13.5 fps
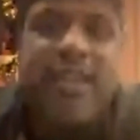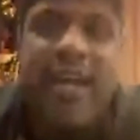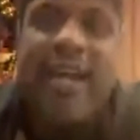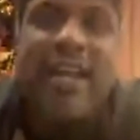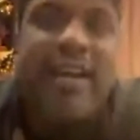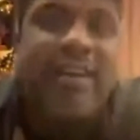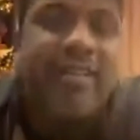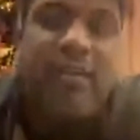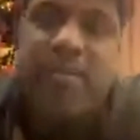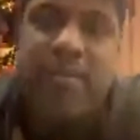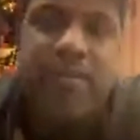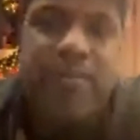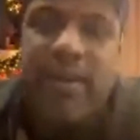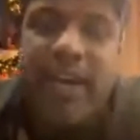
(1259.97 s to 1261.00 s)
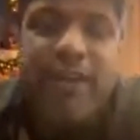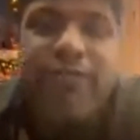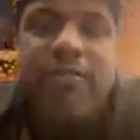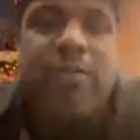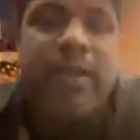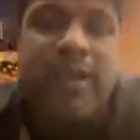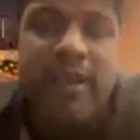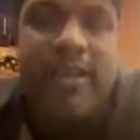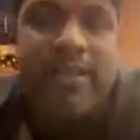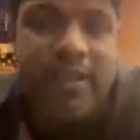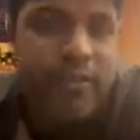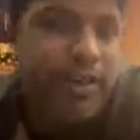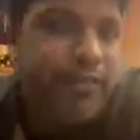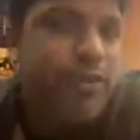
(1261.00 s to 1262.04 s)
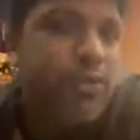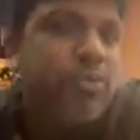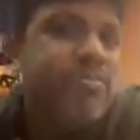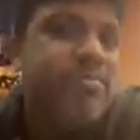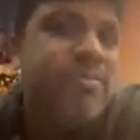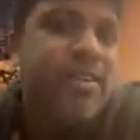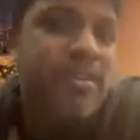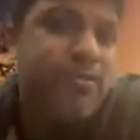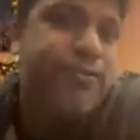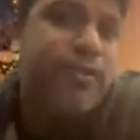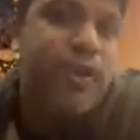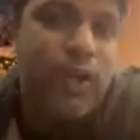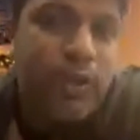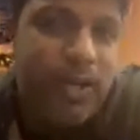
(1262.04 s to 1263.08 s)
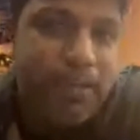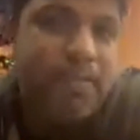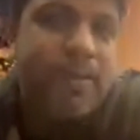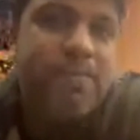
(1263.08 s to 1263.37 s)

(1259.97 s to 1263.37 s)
highlight them right from the beginning that you have to follow up.